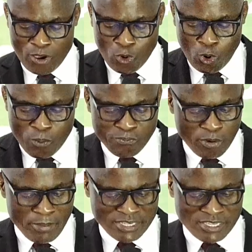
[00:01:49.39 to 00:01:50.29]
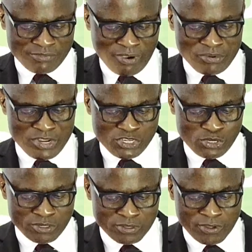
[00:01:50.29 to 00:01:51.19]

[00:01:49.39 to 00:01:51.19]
Hope for Masses Foundation,